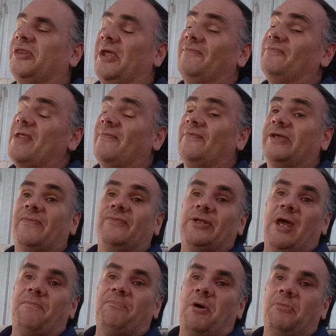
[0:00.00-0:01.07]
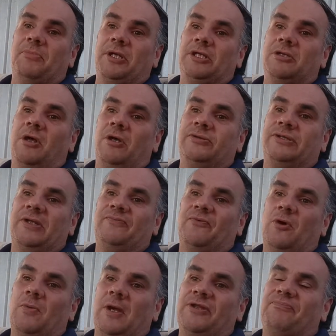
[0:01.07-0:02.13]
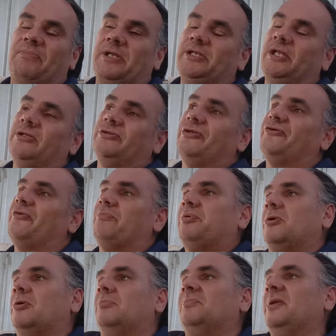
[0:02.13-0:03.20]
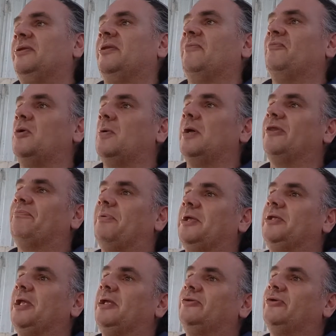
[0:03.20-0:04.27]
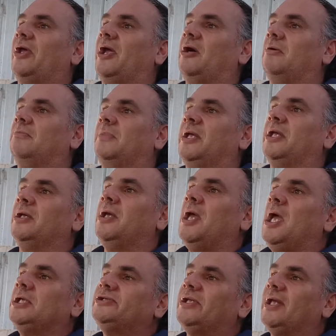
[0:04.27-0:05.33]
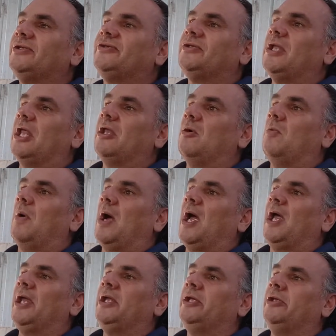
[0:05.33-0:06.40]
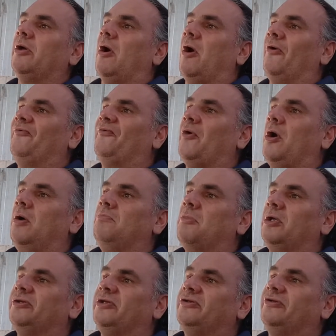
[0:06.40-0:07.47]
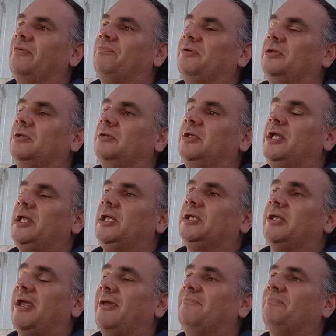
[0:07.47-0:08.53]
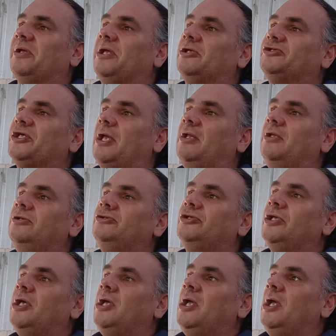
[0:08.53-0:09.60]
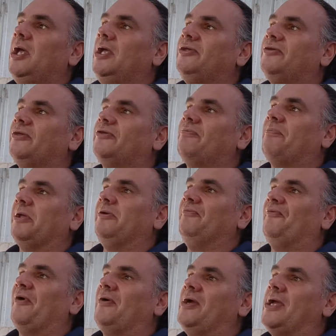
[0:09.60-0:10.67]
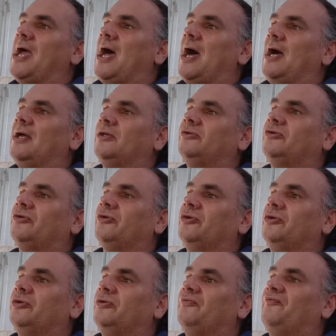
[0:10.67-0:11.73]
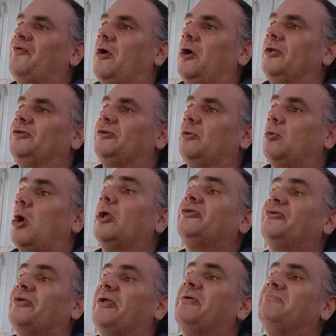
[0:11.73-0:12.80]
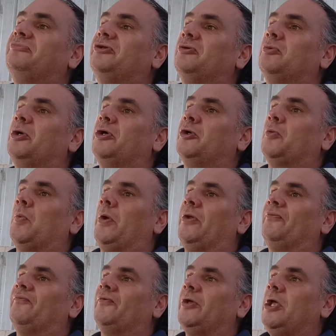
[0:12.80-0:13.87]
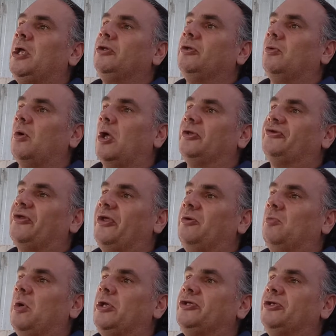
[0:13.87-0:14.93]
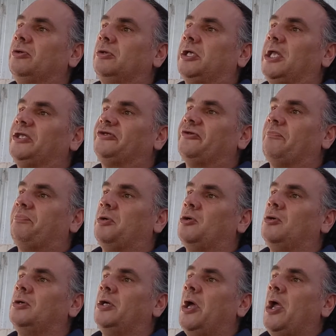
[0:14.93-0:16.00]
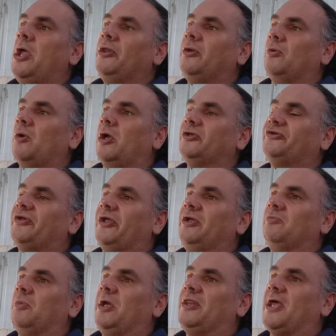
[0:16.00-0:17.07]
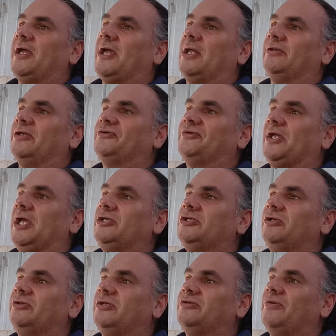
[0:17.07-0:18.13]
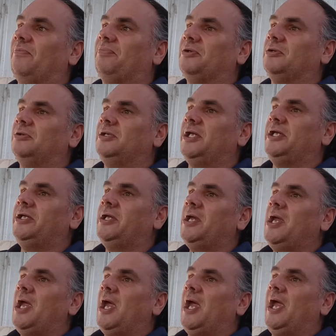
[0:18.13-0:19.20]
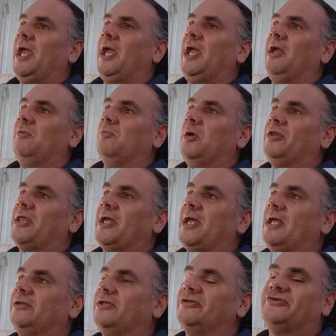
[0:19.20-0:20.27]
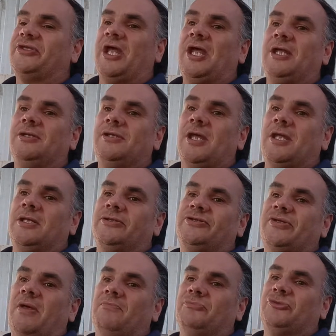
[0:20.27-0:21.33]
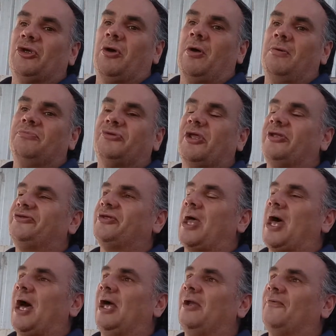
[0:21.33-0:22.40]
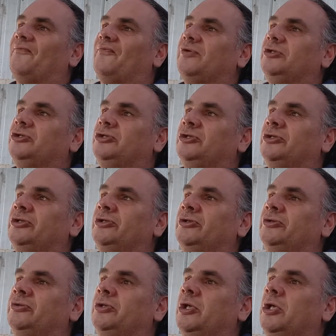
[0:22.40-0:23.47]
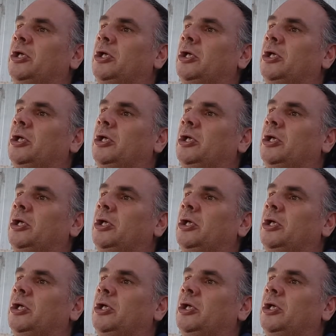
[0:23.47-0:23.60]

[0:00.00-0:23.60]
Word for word: they've never given up on me. Like, they've always been there to support me, they've always been there to help me. So that's another way I find my disability can be a challenge, is it's been very hard to find the right team to work with, the right team where you'll get support, the right team where they understand your disability, and where they understand that sometimes it's harder for you